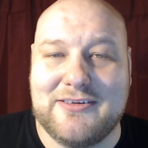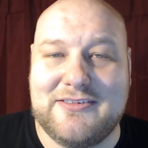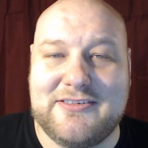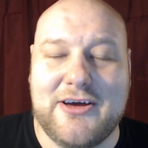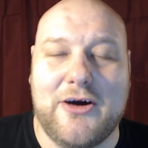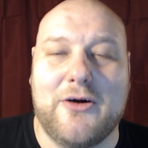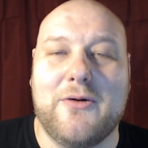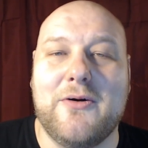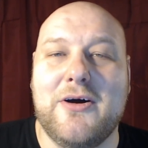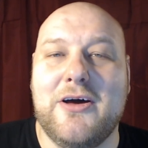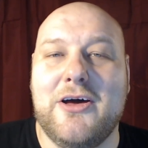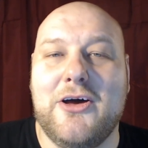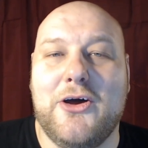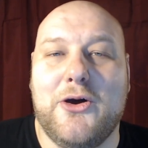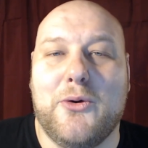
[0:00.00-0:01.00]
So,
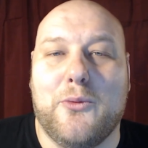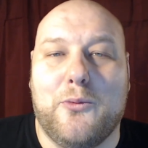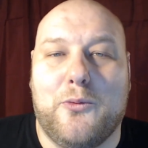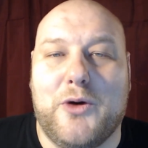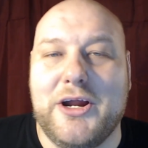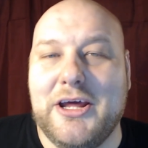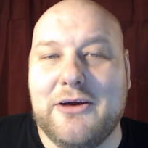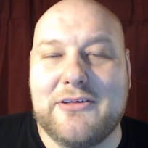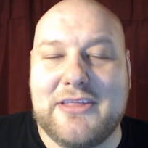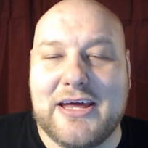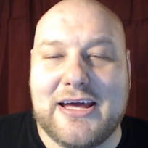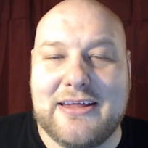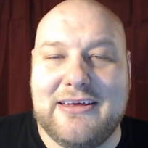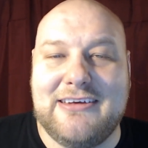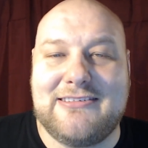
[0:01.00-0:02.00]
what do you think
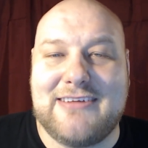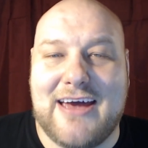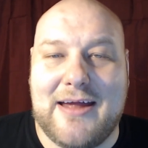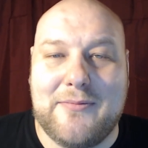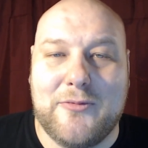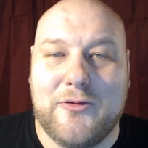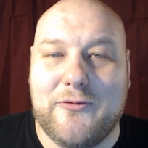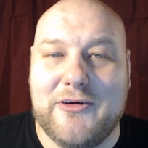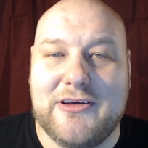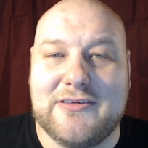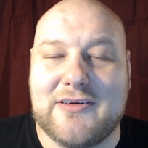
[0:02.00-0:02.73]
of these 10 movies?